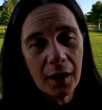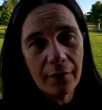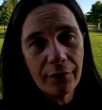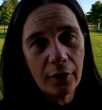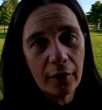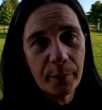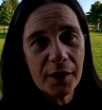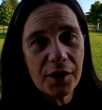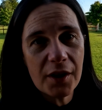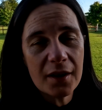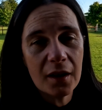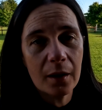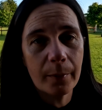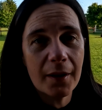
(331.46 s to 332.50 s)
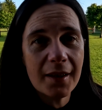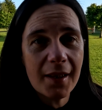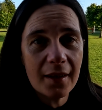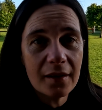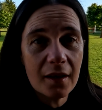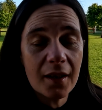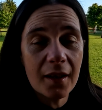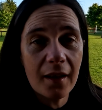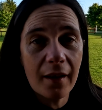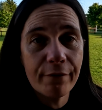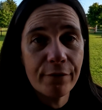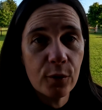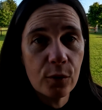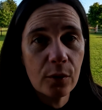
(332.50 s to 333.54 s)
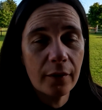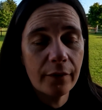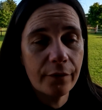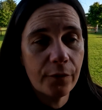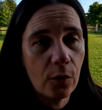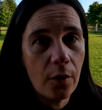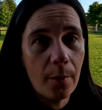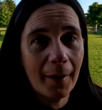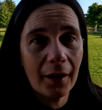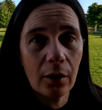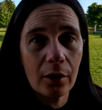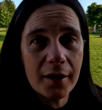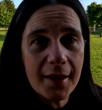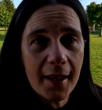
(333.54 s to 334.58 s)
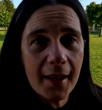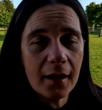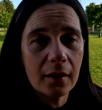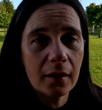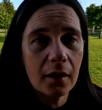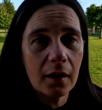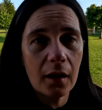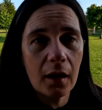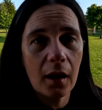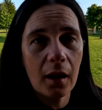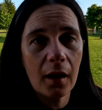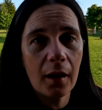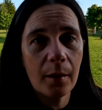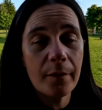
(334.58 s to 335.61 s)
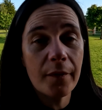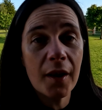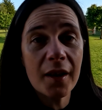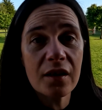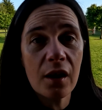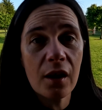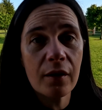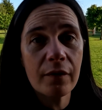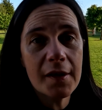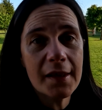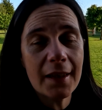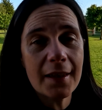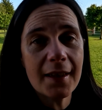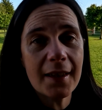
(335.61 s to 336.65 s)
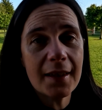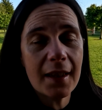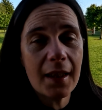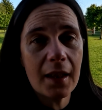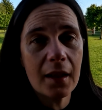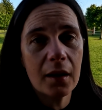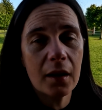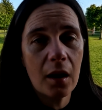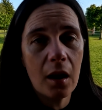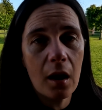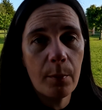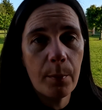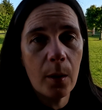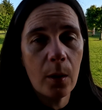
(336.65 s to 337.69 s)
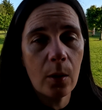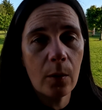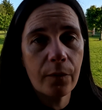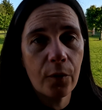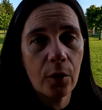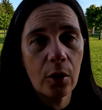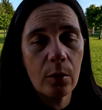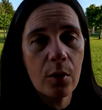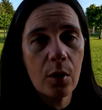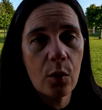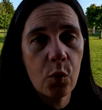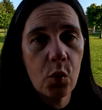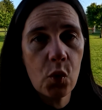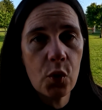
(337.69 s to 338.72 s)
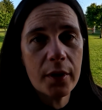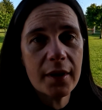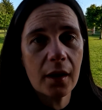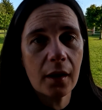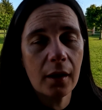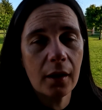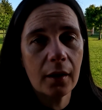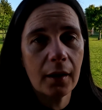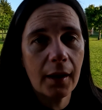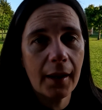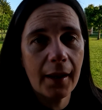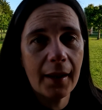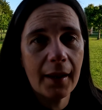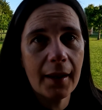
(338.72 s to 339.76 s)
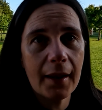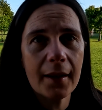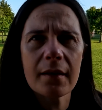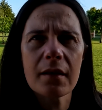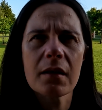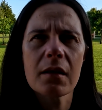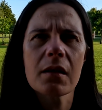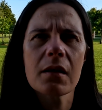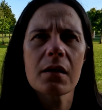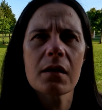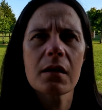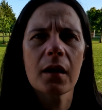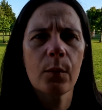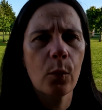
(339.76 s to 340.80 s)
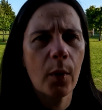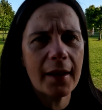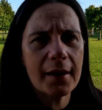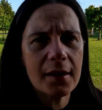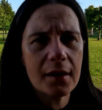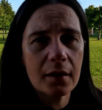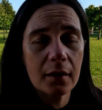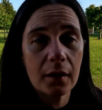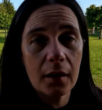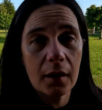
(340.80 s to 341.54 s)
Yeah, 5 pitches, a couple of tents. I think they're full for the bank holiday. There's no facilities here apart from water and waste.